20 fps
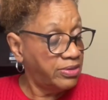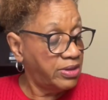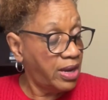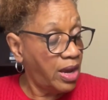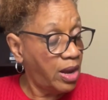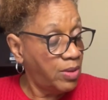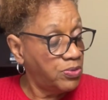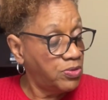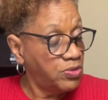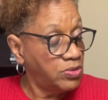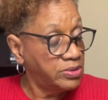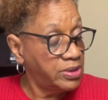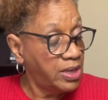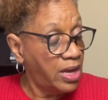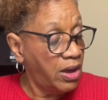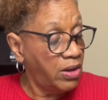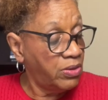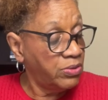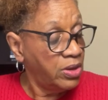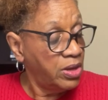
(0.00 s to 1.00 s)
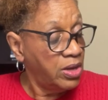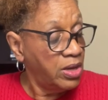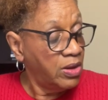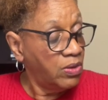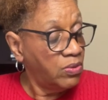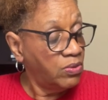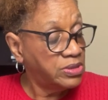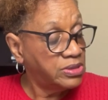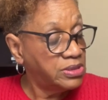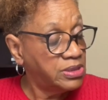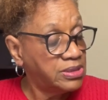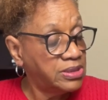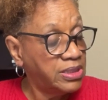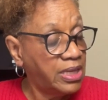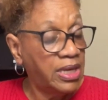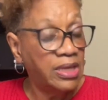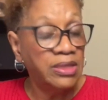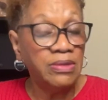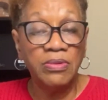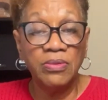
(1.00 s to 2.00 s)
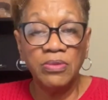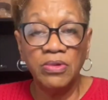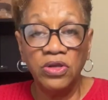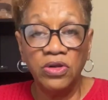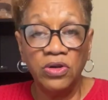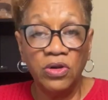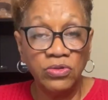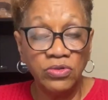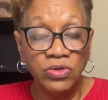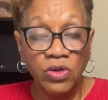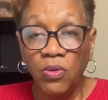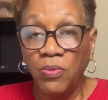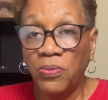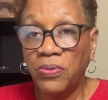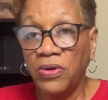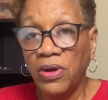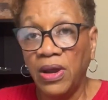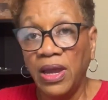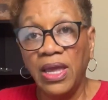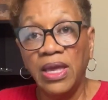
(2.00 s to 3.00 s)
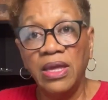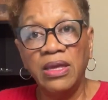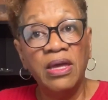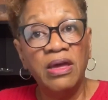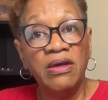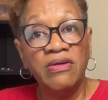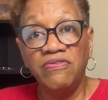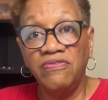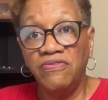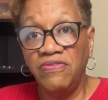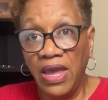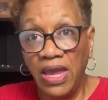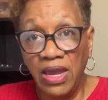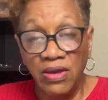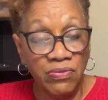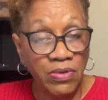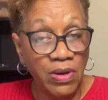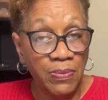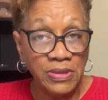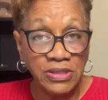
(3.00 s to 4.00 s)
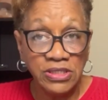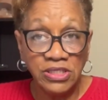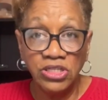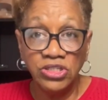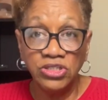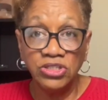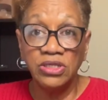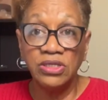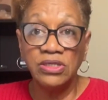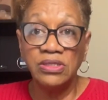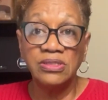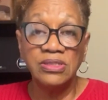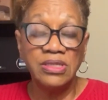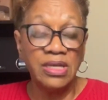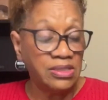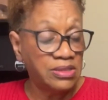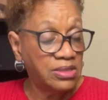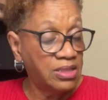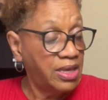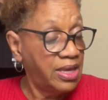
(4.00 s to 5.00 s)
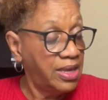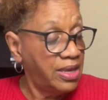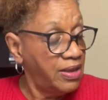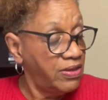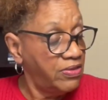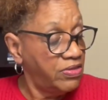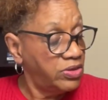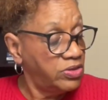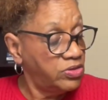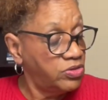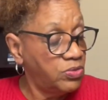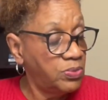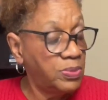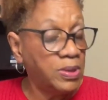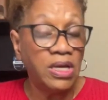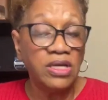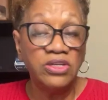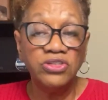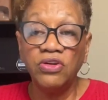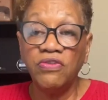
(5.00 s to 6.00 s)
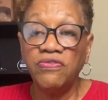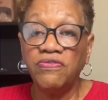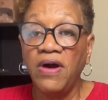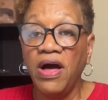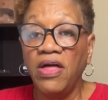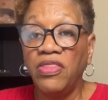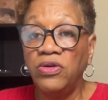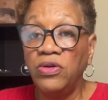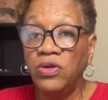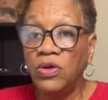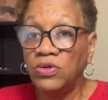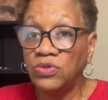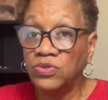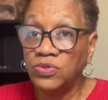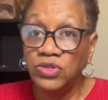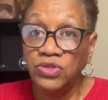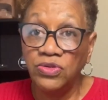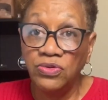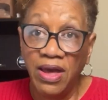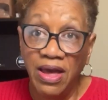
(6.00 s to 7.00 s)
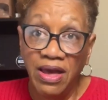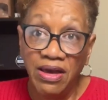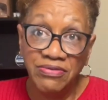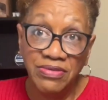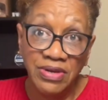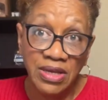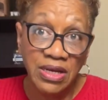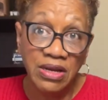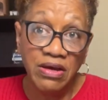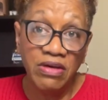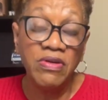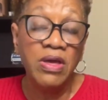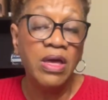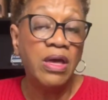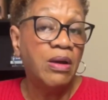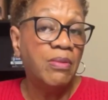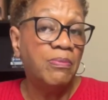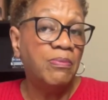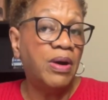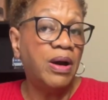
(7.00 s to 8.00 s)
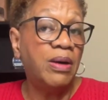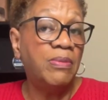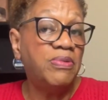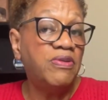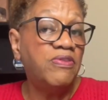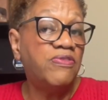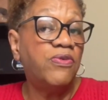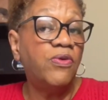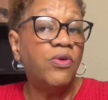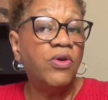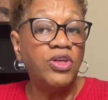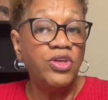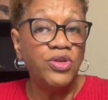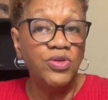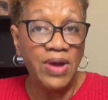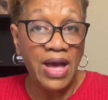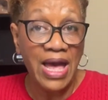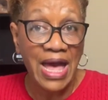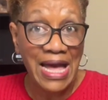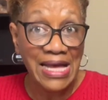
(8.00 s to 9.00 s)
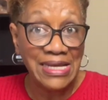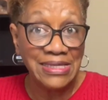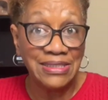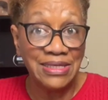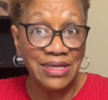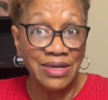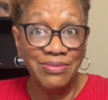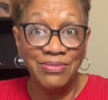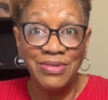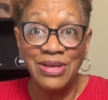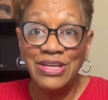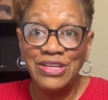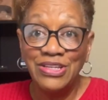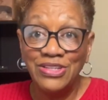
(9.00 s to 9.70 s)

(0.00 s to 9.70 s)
I pulled out was it saying, don't pray vain repetitions as the heathen do, because your Father knows what you have need of, but before you ask him.